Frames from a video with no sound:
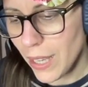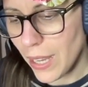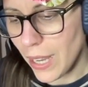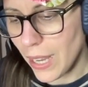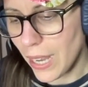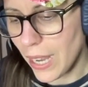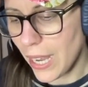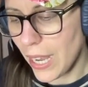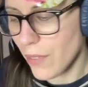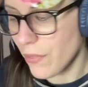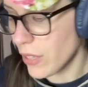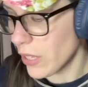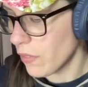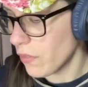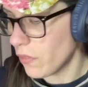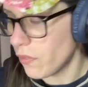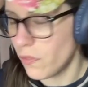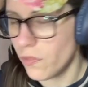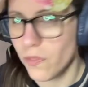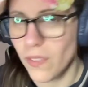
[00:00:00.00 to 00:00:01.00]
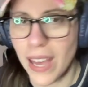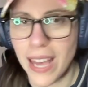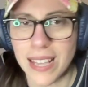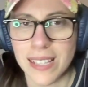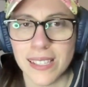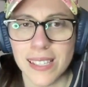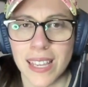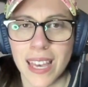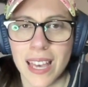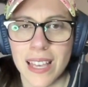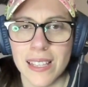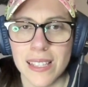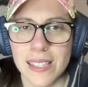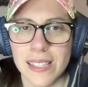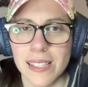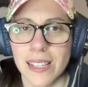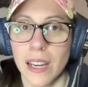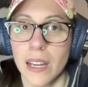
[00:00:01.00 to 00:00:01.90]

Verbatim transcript: a Javy Vazquez.